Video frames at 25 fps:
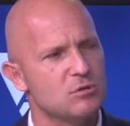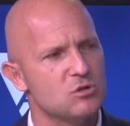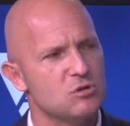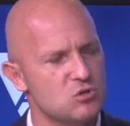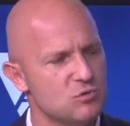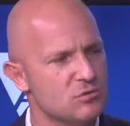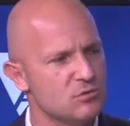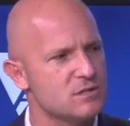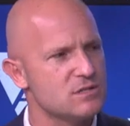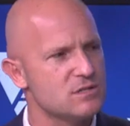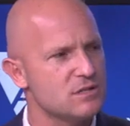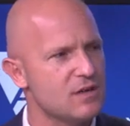to
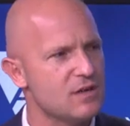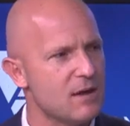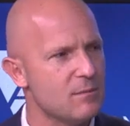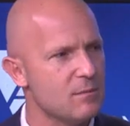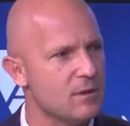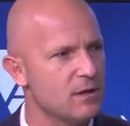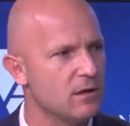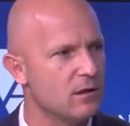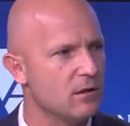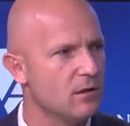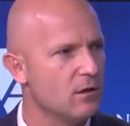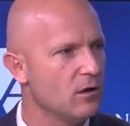do an
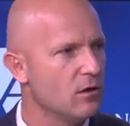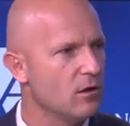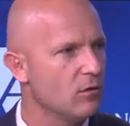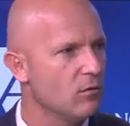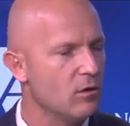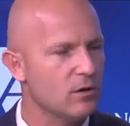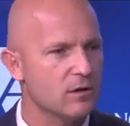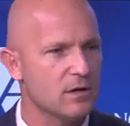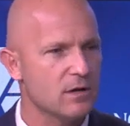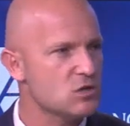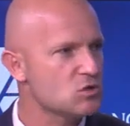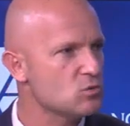assignment,
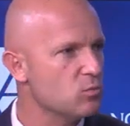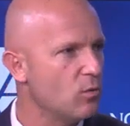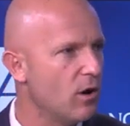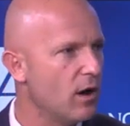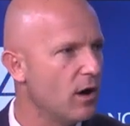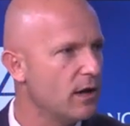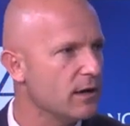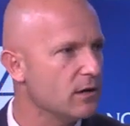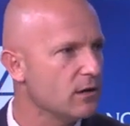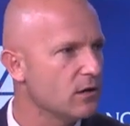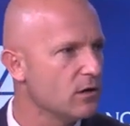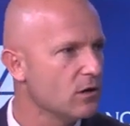well, guess
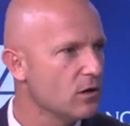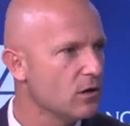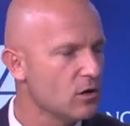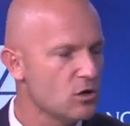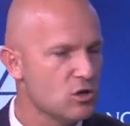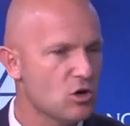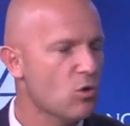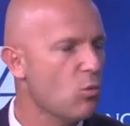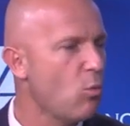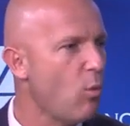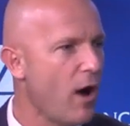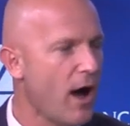what?
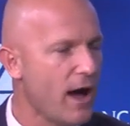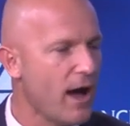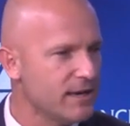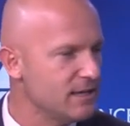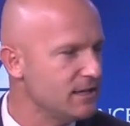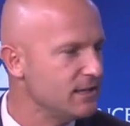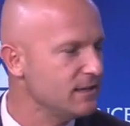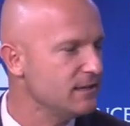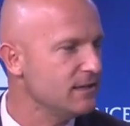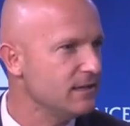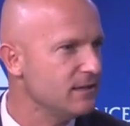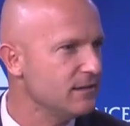You're
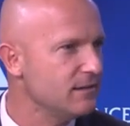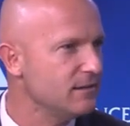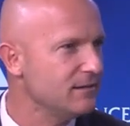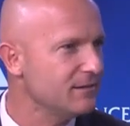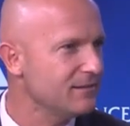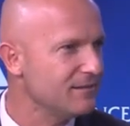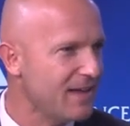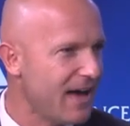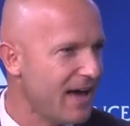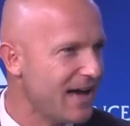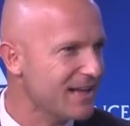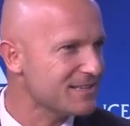
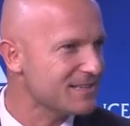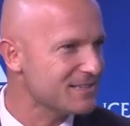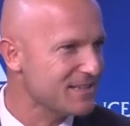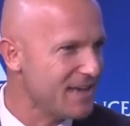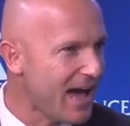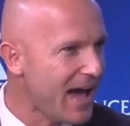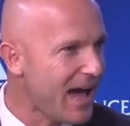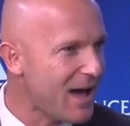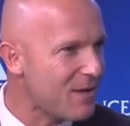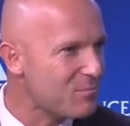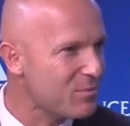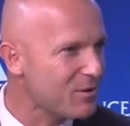widening that
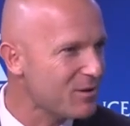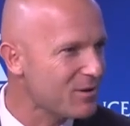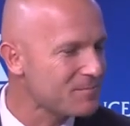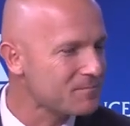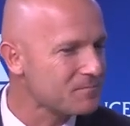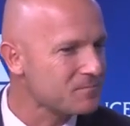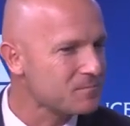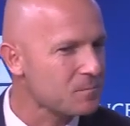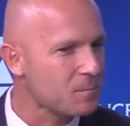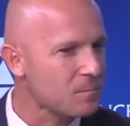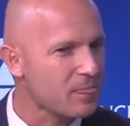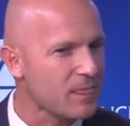gap.
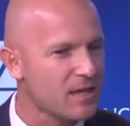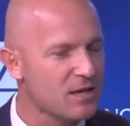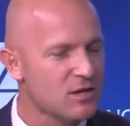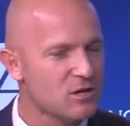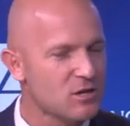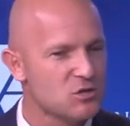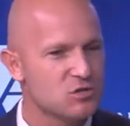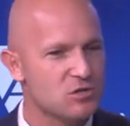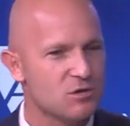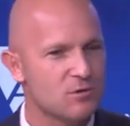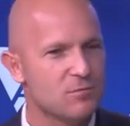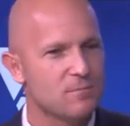
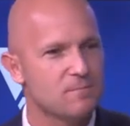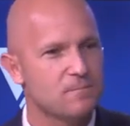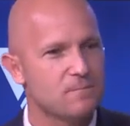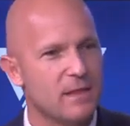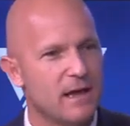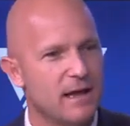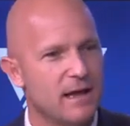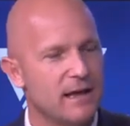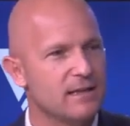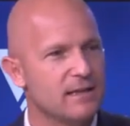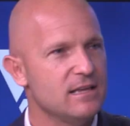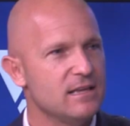So
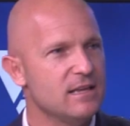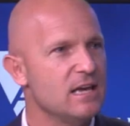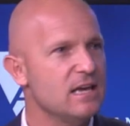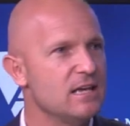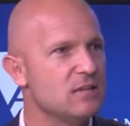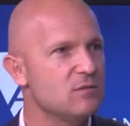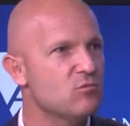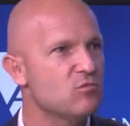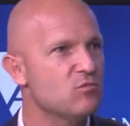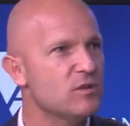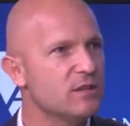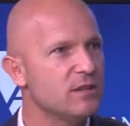
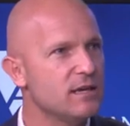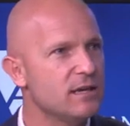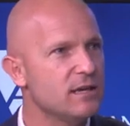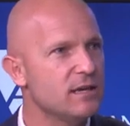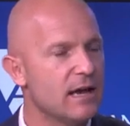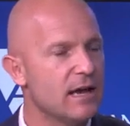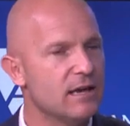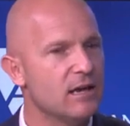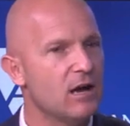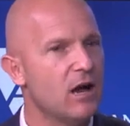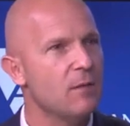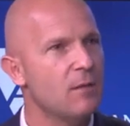
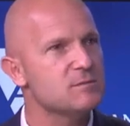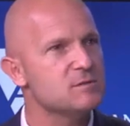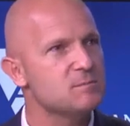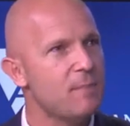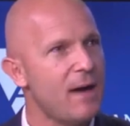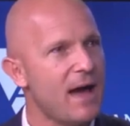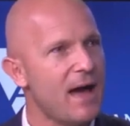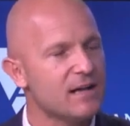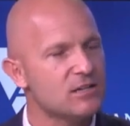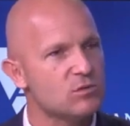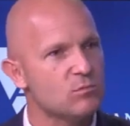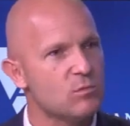it comes
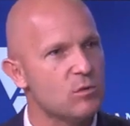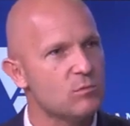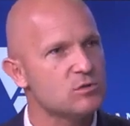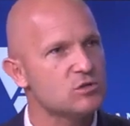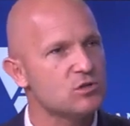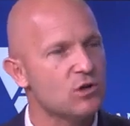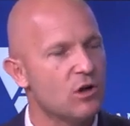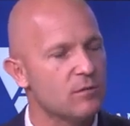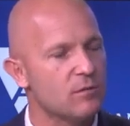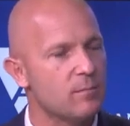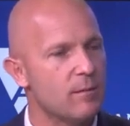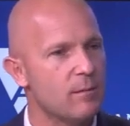back to what we
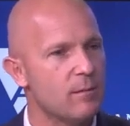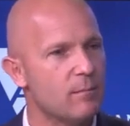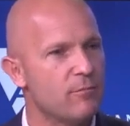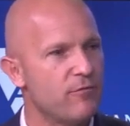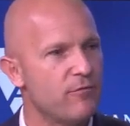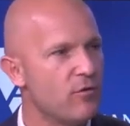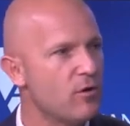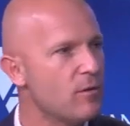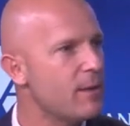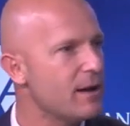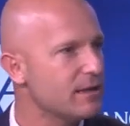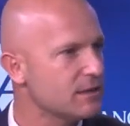talked about
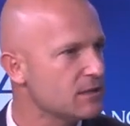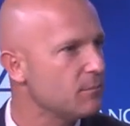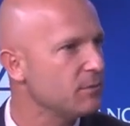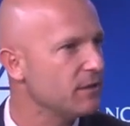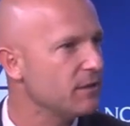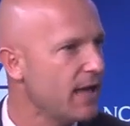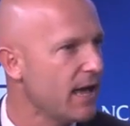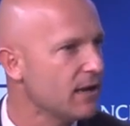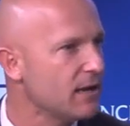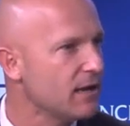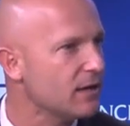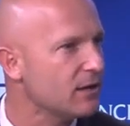before about the
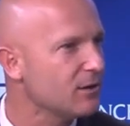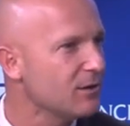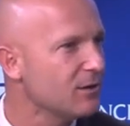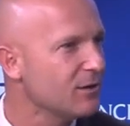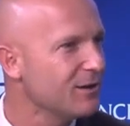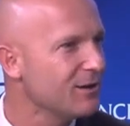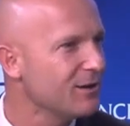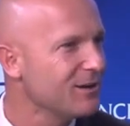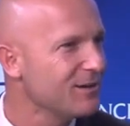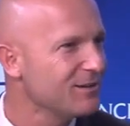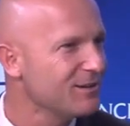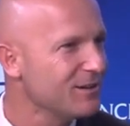planning.
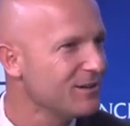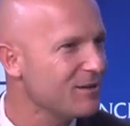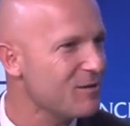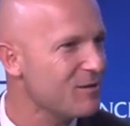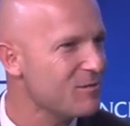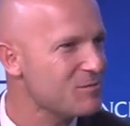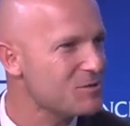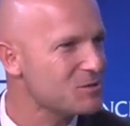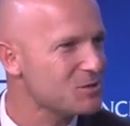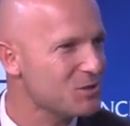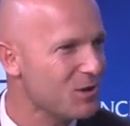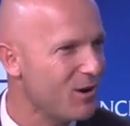
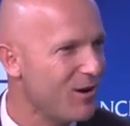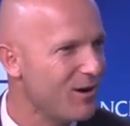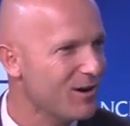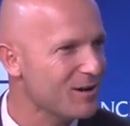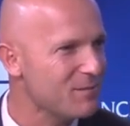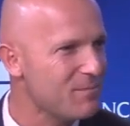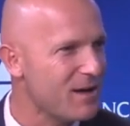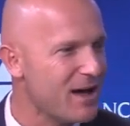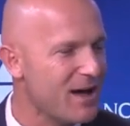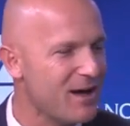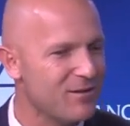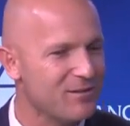We talk
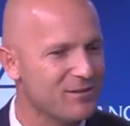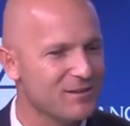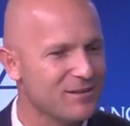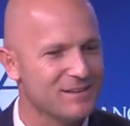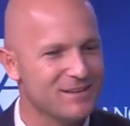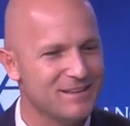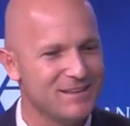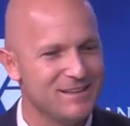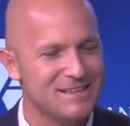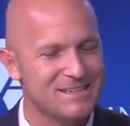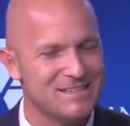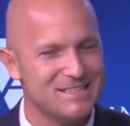about
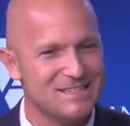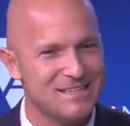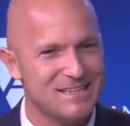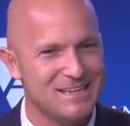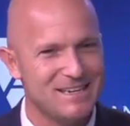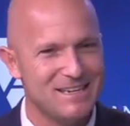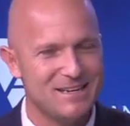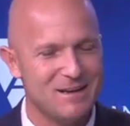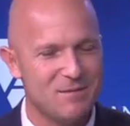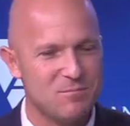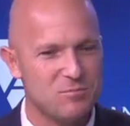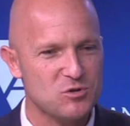this
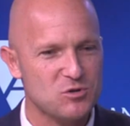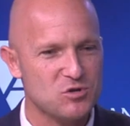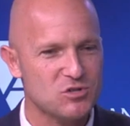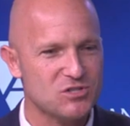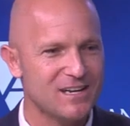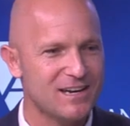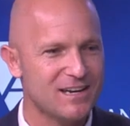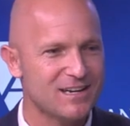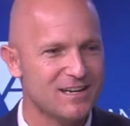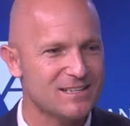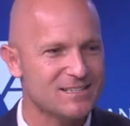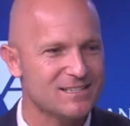key number
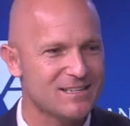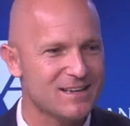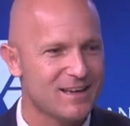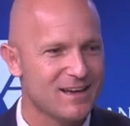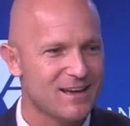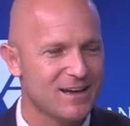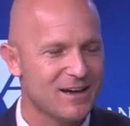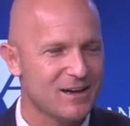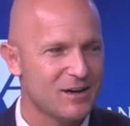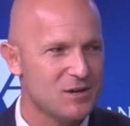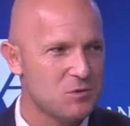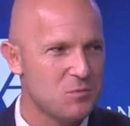6,
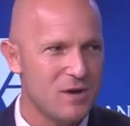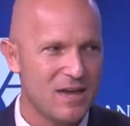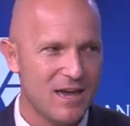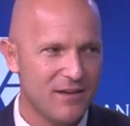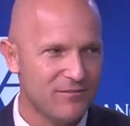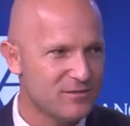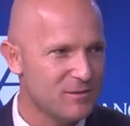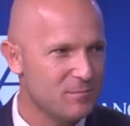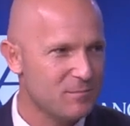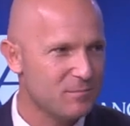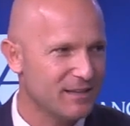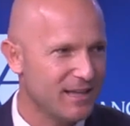we
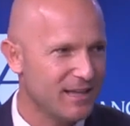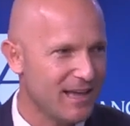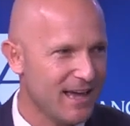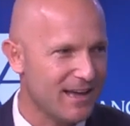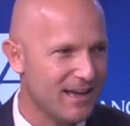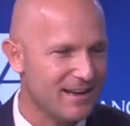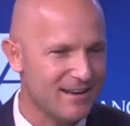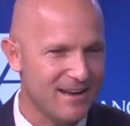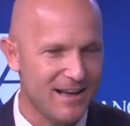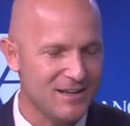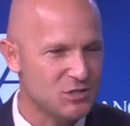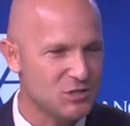have to
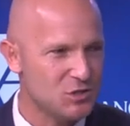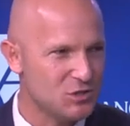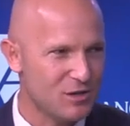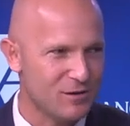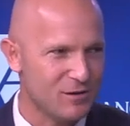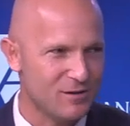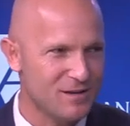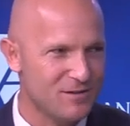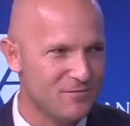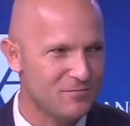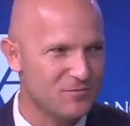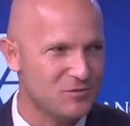plan, not just
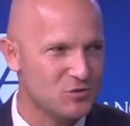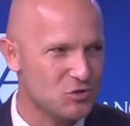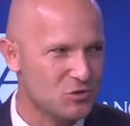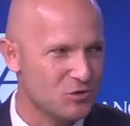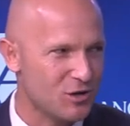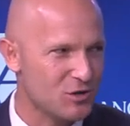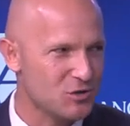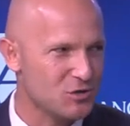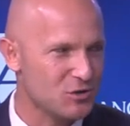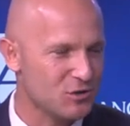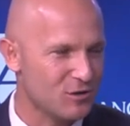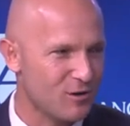our
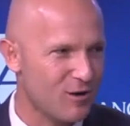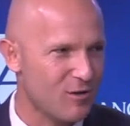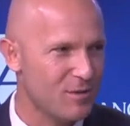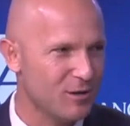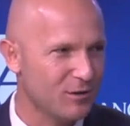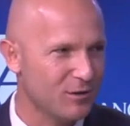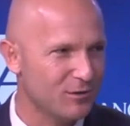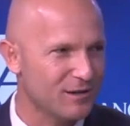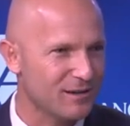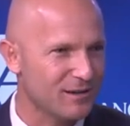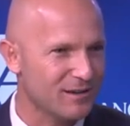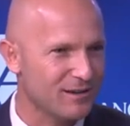infrastructure and our
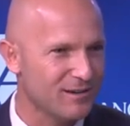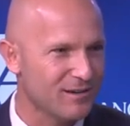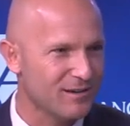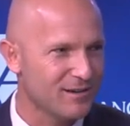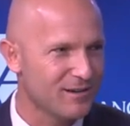building,